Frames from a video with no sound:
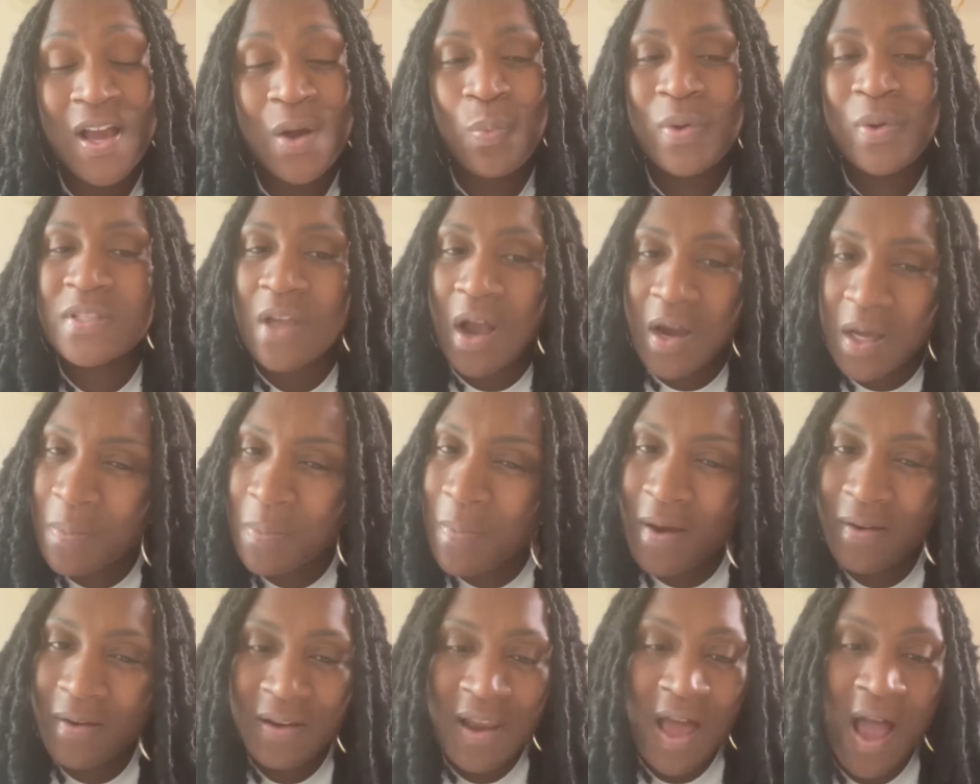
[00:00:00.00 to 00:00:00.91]
We're talking
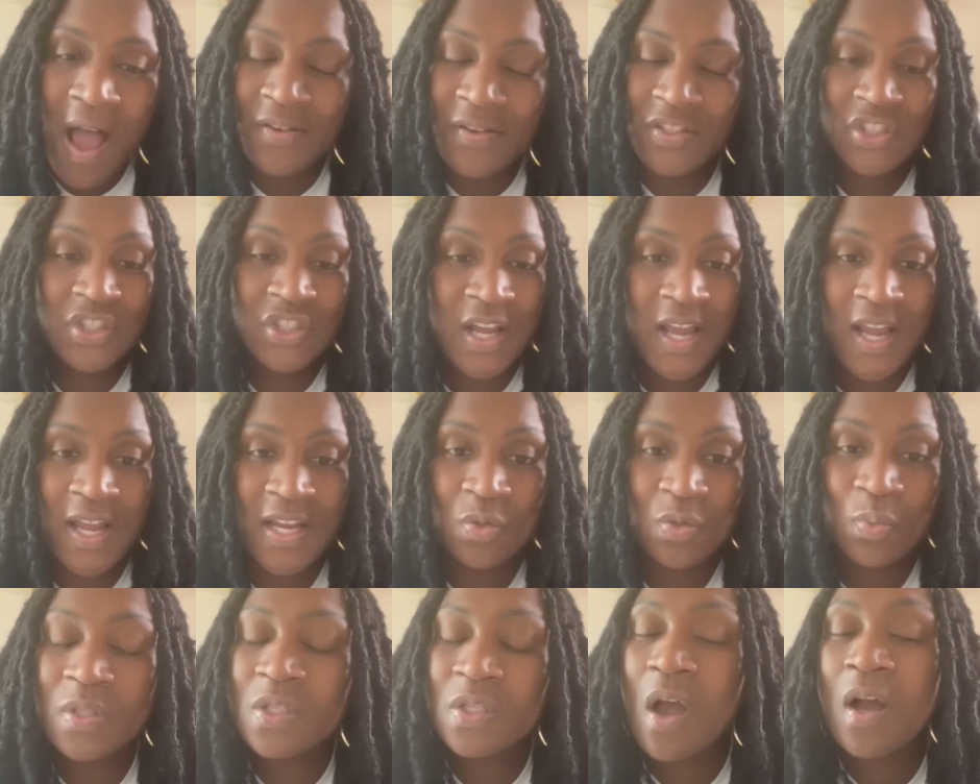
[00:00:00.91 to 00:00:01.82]
about lives
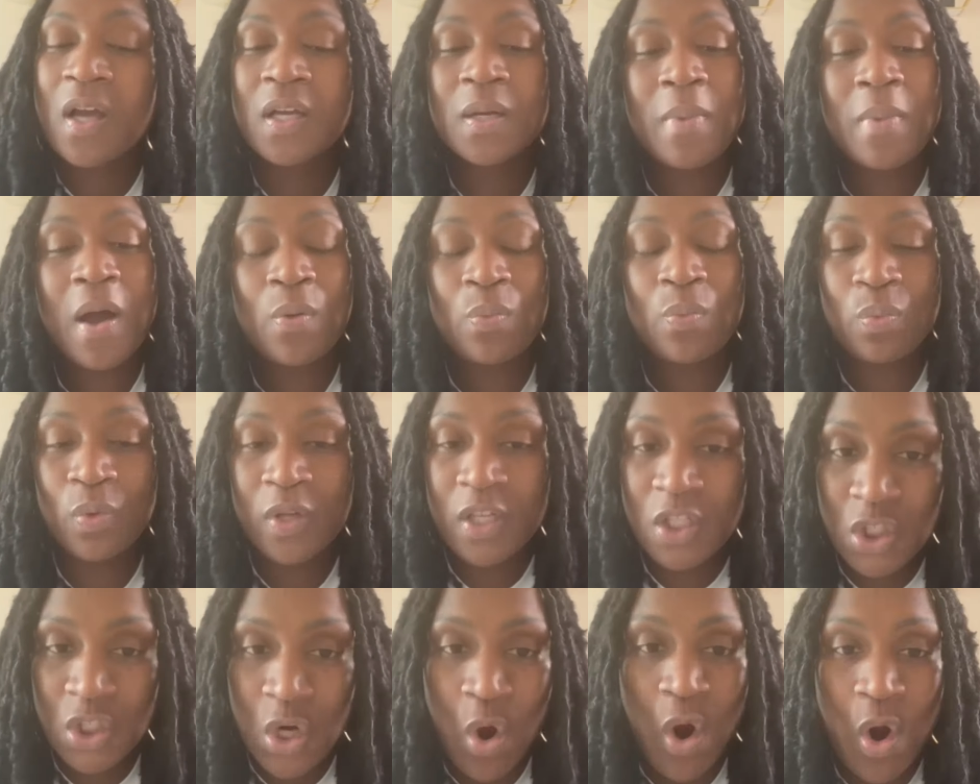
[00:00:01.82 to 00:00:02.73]
change. We're talking about
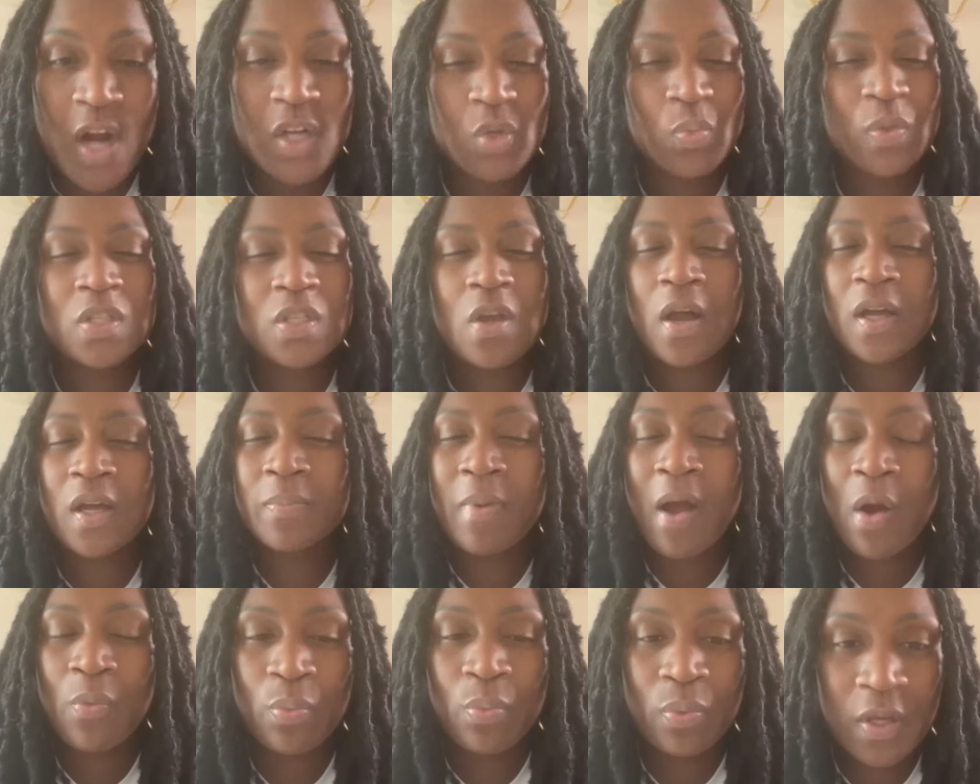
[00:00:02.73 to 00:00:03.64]
recharge. We're talking
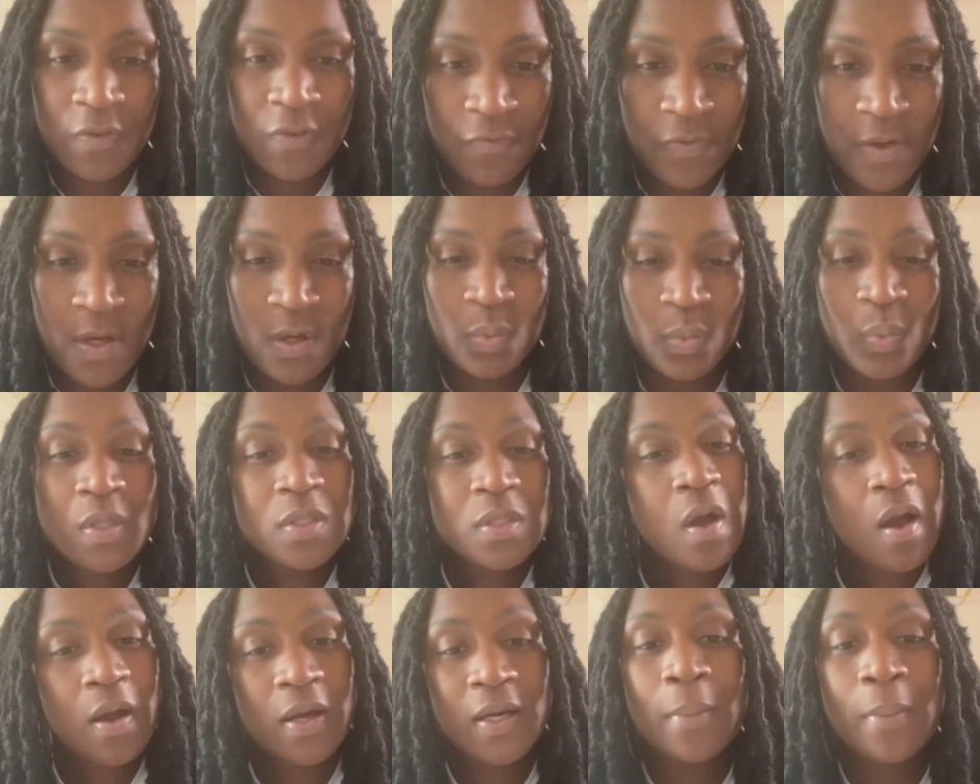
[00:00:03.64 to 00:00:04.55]
about refilled. We're
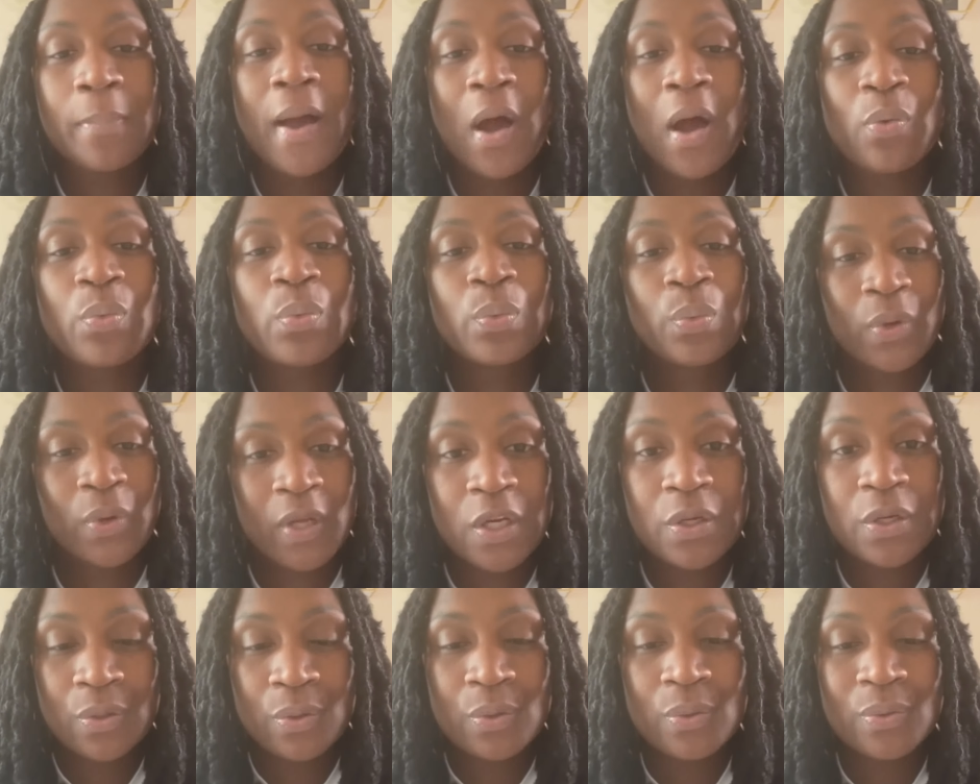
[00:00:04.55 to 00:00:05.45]
talking about
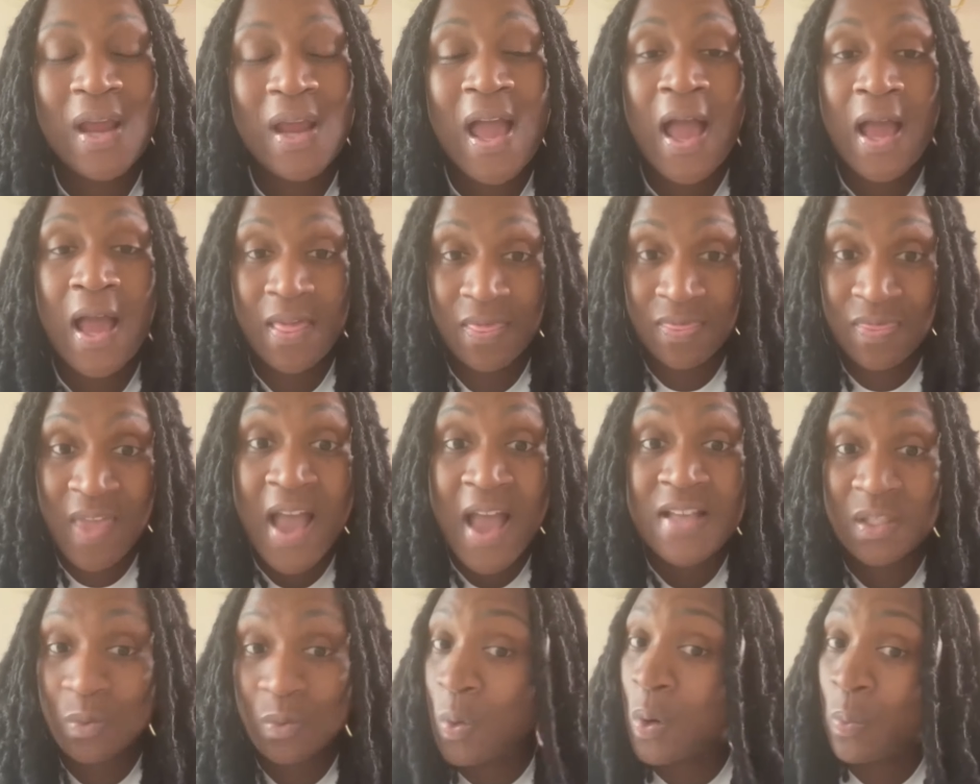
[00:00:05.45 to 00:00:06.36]
renewed.
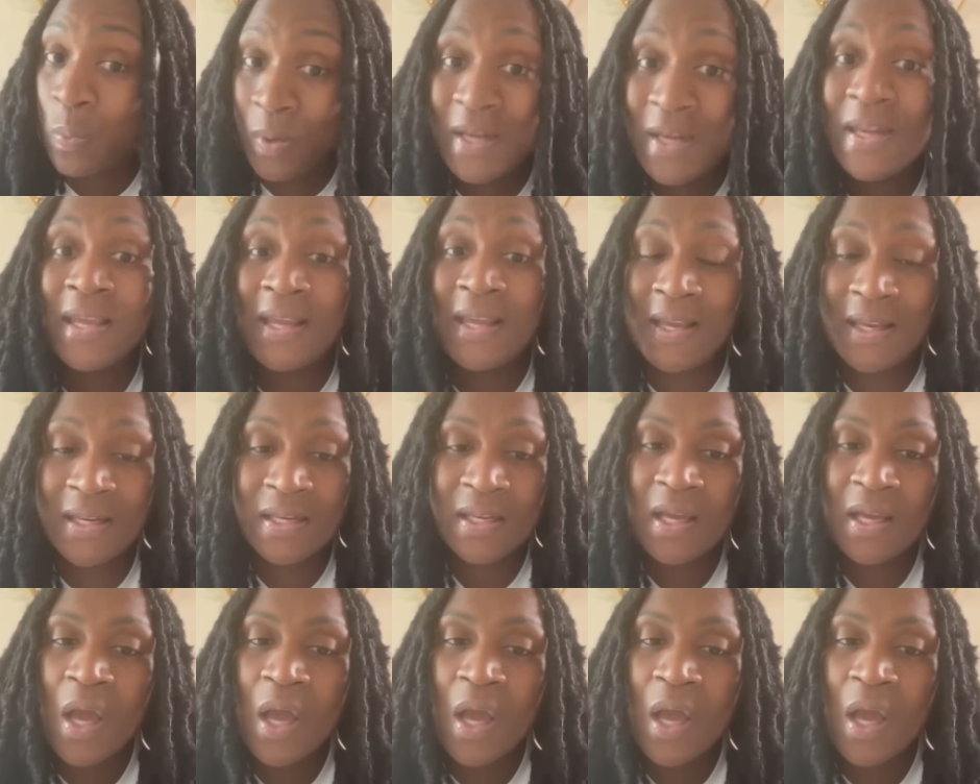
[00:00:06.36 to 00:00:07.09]
That's what we need.